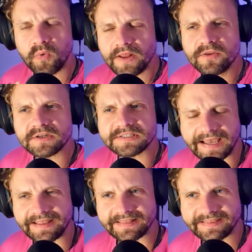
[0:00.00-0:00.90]
mean, when you're
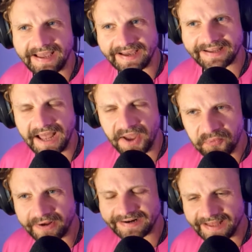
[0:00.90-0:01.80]
saying that, I
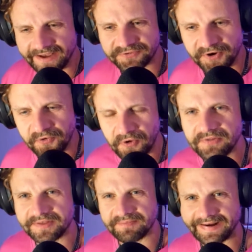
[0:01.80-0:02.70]
want to like throw
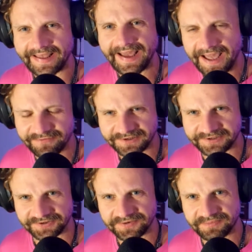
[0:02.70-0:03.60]
all the money I have
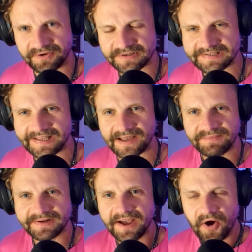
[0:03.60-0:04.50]
at you, because like, I
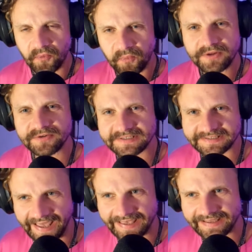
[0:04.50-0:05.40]
mean, what you're
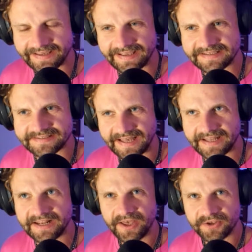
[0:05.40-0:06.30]
saying is
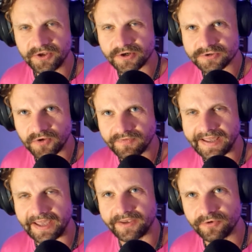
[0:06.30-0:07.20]
that you're
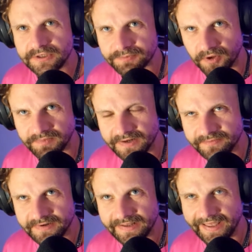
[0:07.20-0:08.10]
solving a huge
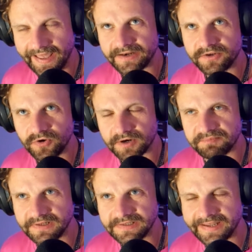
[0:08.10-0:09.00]
problem and you're
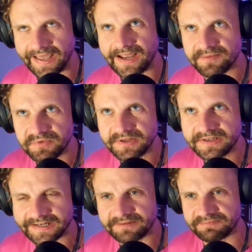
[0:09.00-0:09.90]
building a
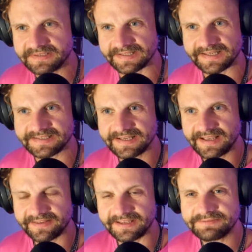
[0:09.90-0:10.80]
community-led business.
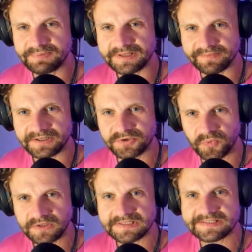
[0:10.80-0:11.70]
That's pretty much
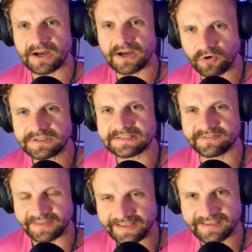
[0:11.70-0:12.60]
what is the
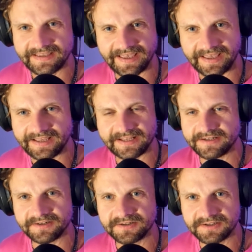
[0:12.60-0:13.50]
hottest thing
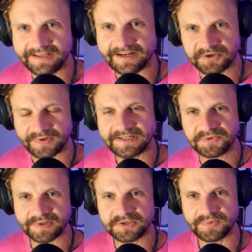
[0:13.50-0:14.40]
in year
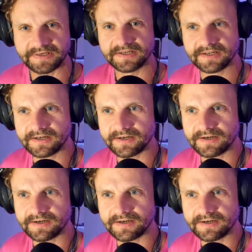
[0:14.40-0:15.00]
2021.